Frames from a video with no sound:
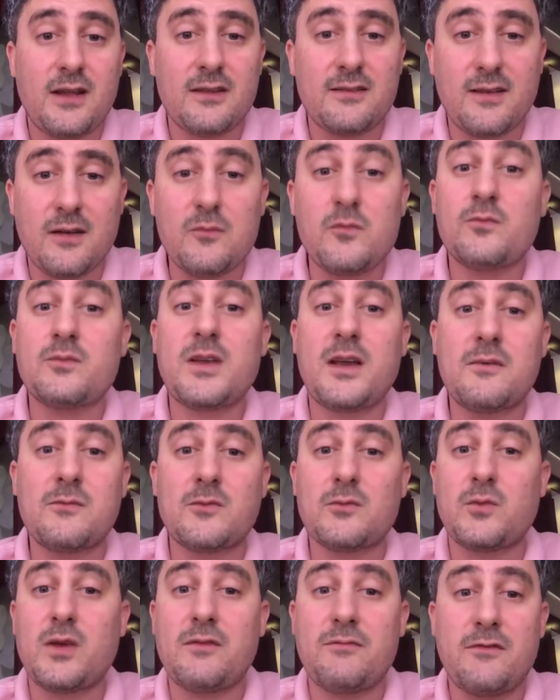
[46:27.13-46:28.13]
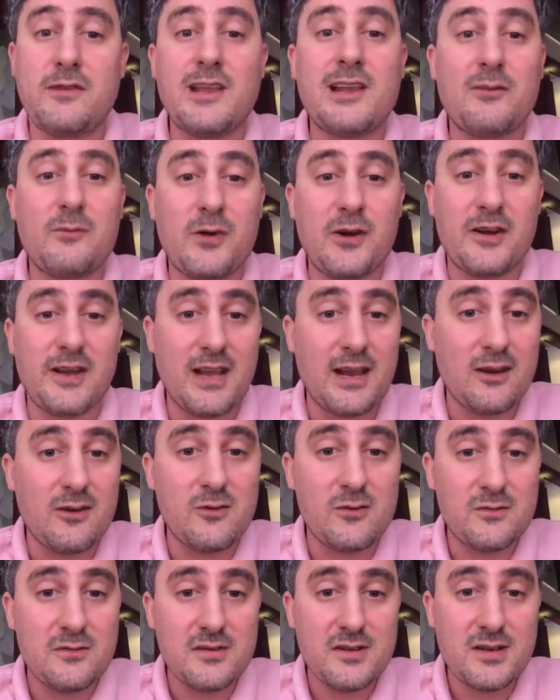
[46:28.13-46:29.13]
and sometimes we feel very
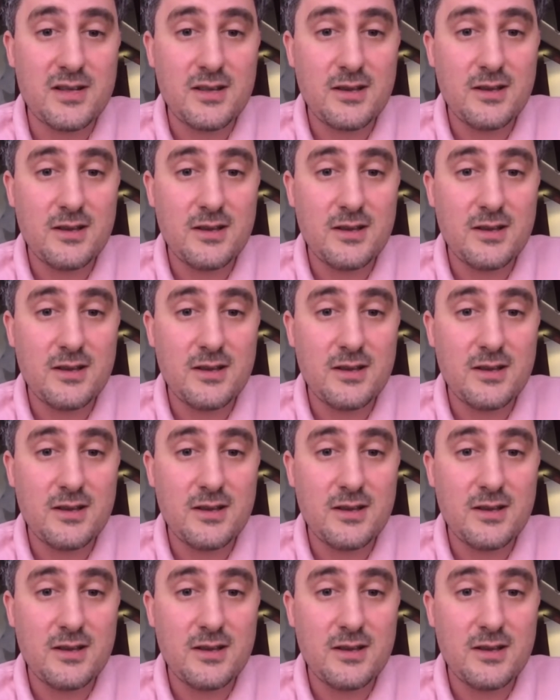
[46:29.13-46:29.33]
alone.